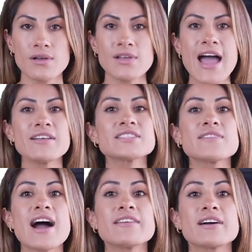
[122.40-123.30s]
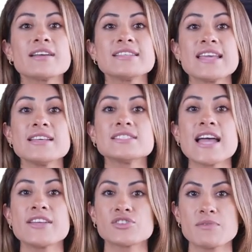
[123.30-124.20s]
Cow saliva contains
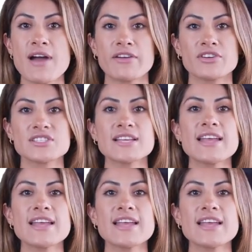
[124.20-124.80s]
natural buffers that